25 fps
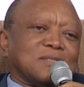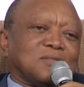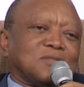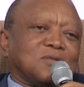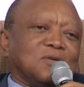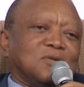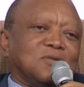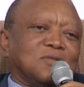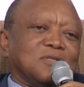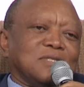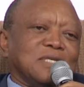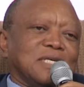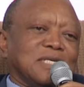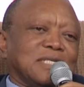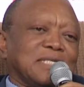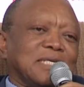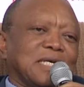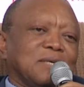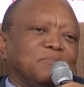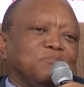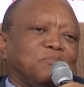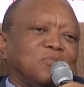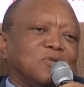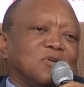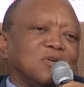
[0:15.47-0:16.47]
told that
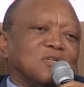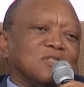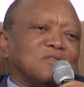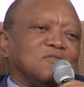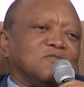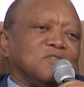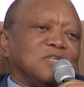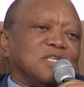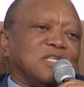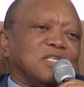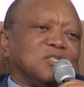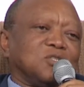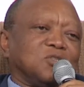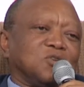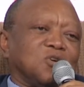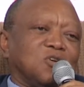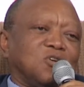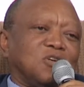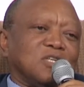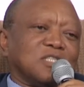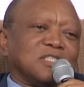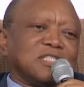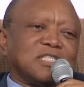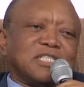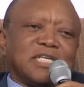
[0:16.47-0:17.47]
I bought very
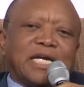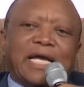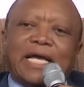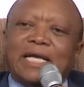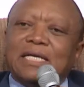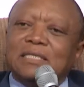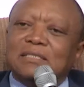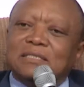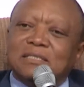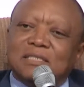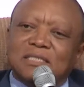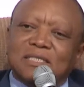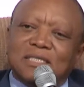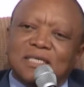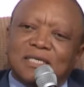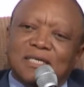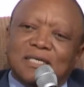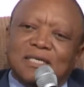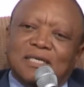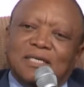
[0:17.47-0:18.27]
tall trains,